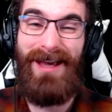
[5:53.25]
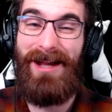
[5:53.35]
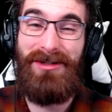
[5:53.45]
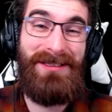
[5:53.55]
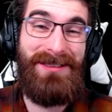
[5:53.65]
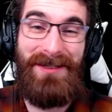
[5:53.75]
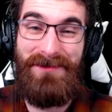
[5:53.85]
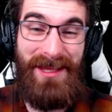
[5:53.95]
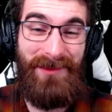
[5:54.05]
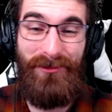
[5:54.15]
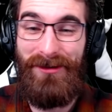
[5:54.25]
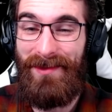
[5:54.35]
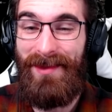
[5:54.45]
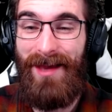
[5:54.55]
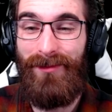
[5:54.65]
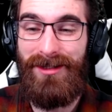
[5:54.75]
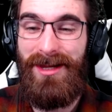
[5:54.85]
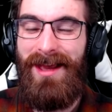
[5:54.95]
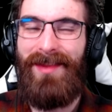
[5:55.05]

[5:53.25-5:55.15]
actually love Deathbringers that much.